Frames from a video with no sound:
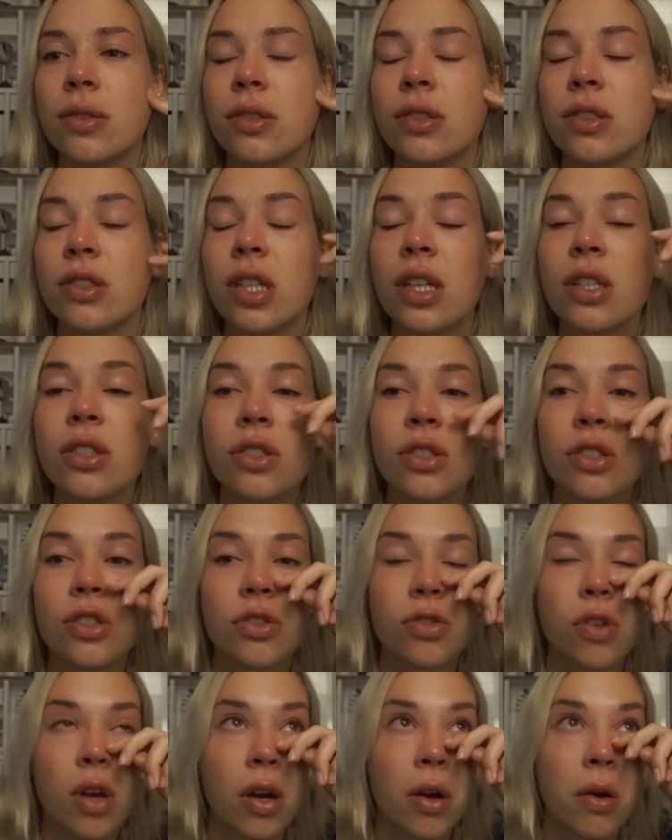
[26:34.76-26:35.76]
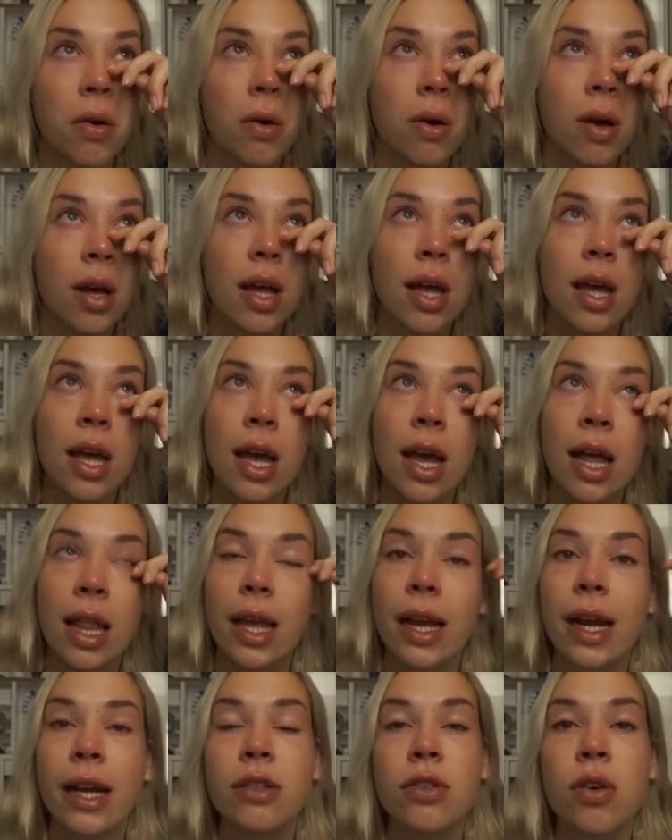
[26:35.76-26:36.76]
such a struggle.
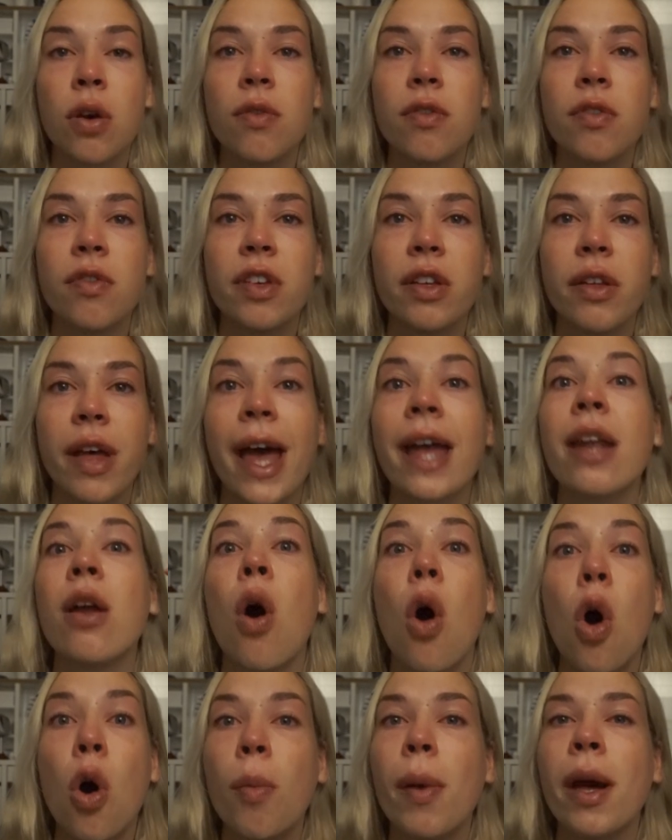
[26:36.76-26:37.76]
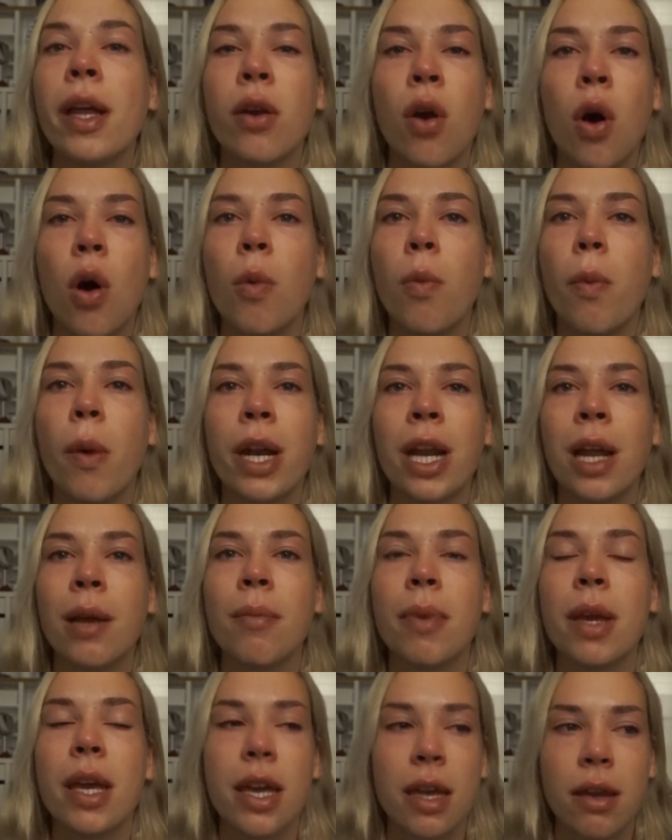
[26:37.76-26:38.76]
Like, I don't feel at home when
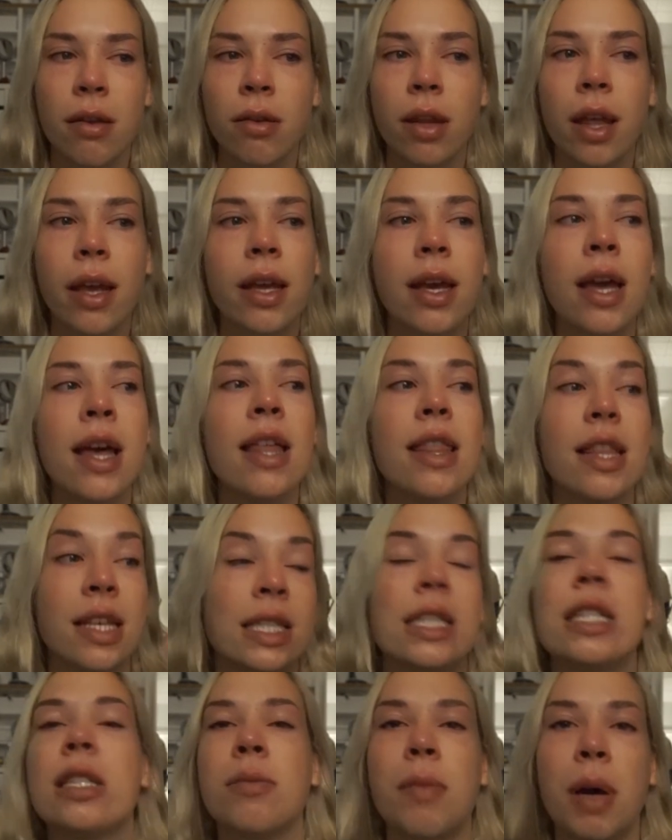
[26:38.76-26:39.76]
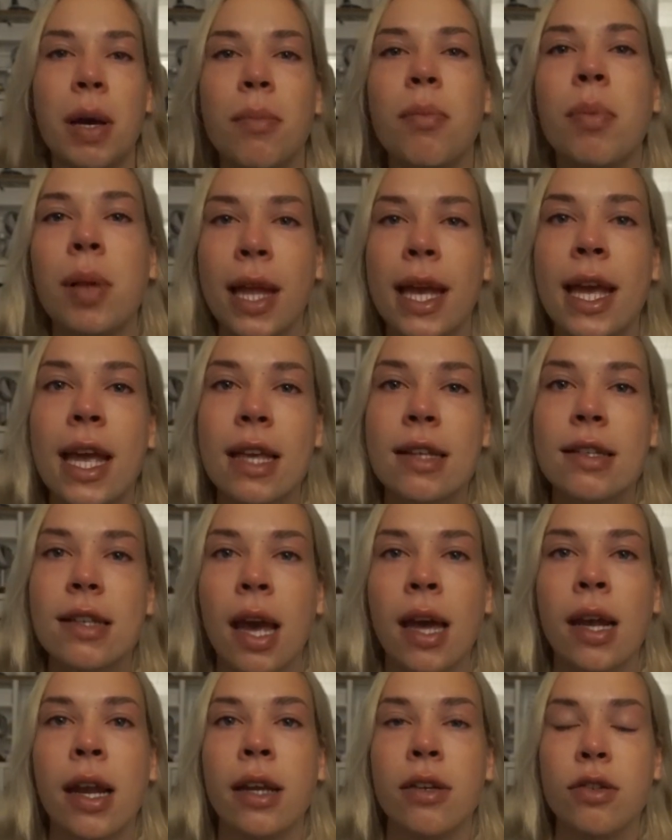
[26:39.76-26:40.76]
I'm here. Like, this is my place
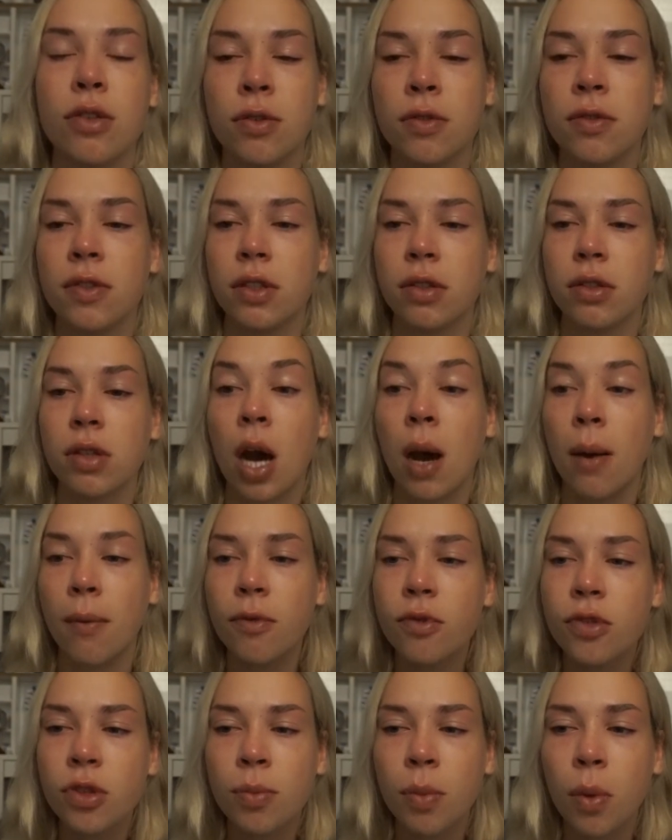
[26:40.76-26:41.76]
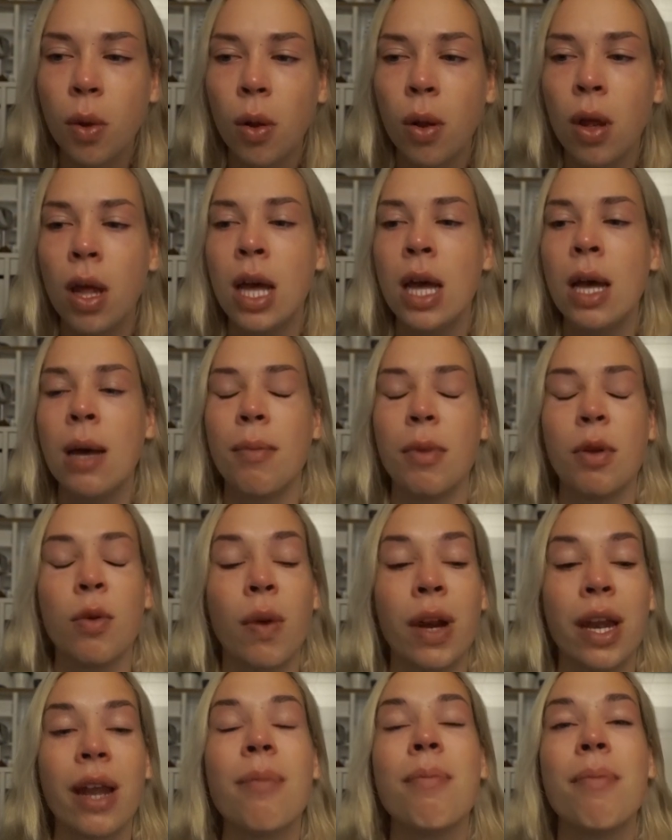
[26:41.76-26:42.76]
and I do feel comfortable, but
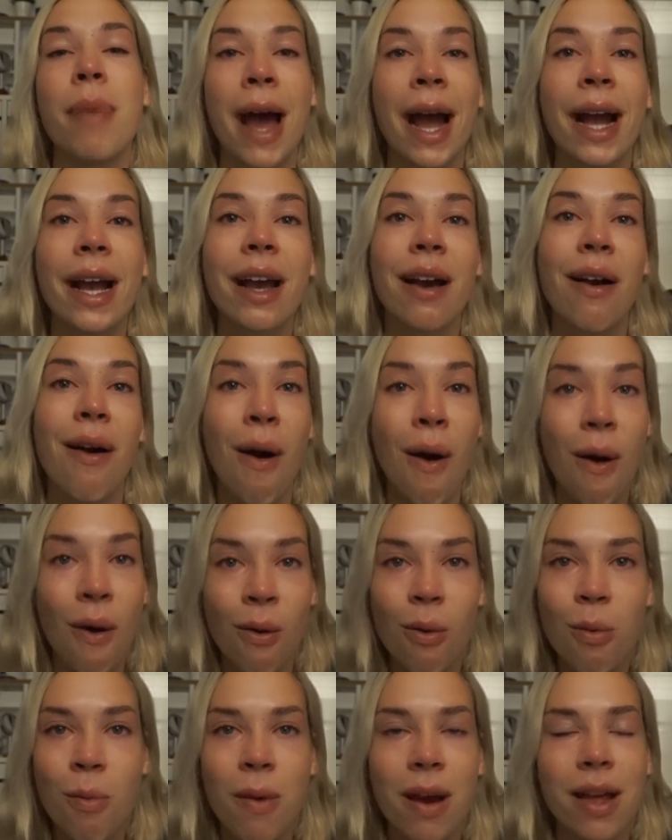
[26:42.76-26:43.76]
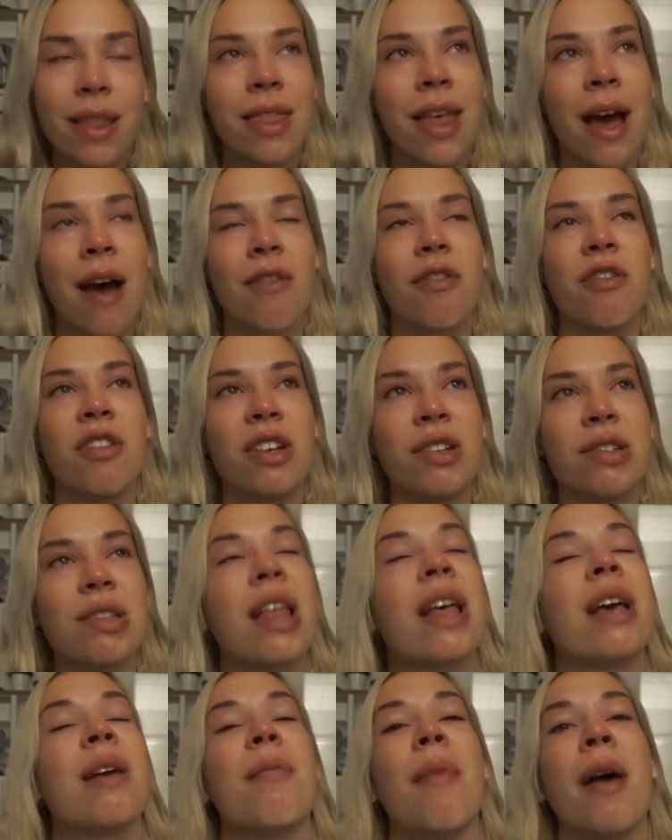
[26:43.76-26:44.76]
when I'm back home, that feels
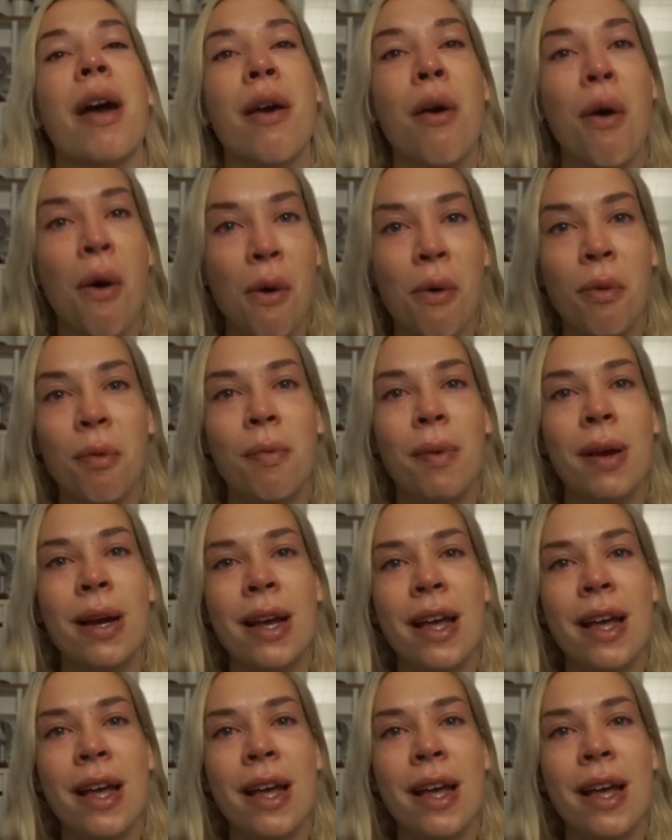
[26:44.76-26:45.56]
like my home.